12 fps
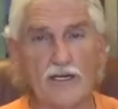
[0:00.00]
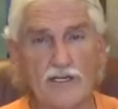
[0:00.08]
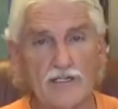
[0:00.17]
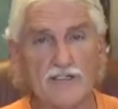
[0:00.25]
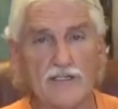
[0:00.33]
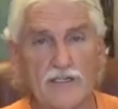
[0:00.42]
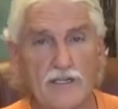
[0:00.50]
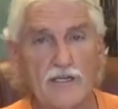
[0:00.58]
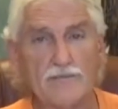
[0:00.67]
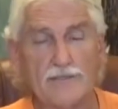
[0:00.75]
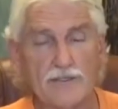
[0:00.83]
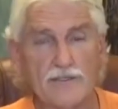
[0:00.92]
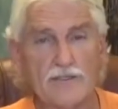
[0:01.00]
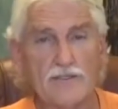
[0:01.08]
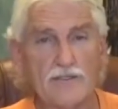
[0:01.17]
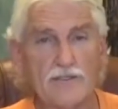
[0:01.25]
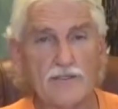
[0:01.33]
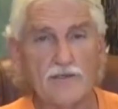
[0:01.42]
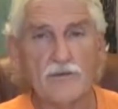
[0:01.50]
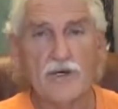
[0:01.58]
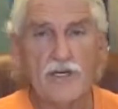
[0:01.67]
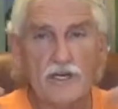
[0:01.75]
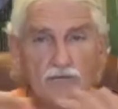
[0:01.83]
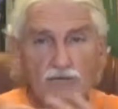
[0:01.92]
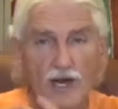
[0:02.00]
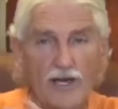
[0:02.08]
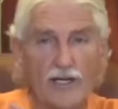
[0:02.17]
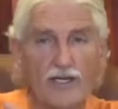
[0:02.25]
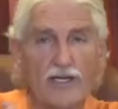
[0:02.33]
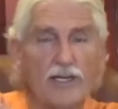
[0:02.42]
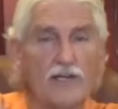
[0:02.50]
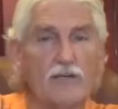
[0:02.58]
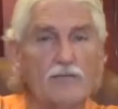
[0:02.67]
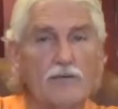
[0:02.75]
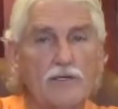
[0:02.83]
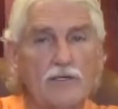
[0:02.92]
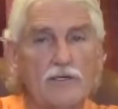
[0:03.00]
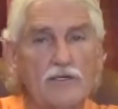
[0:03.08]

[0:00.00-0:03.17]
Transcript: clean us up. We keep trying to kill them,